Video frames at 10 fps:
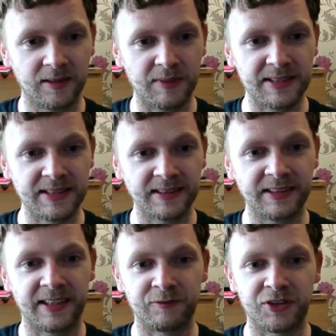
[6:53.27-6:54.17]

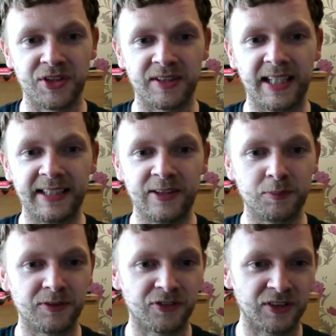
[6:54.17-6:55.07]
Basically you can return any
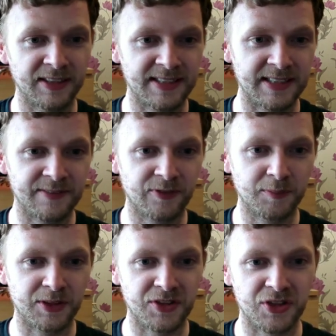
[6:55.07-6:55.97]
number of Chrolizians
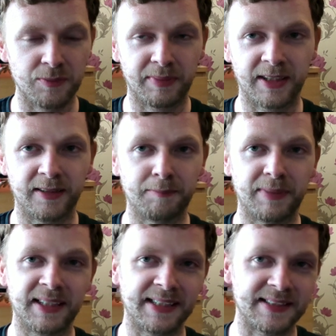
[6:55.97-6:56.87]
from your consume pile
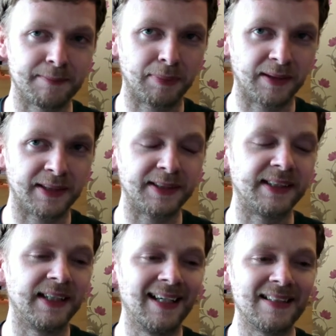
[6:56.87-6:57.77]
back into play.
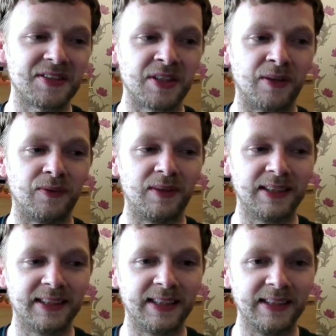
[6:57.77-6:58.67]
So
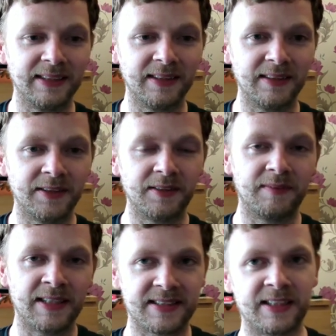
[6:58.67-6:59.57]

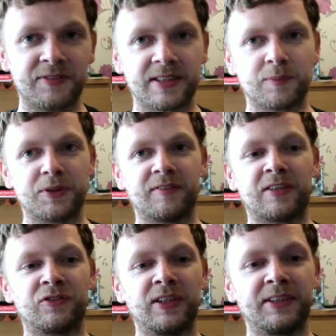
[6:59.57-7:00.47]
let's say for example you've
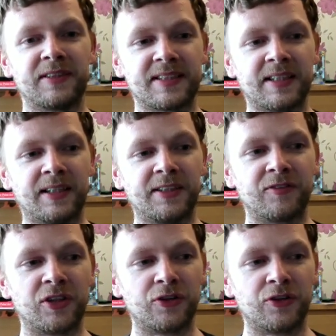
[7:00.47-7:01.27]
had a really good start, you've got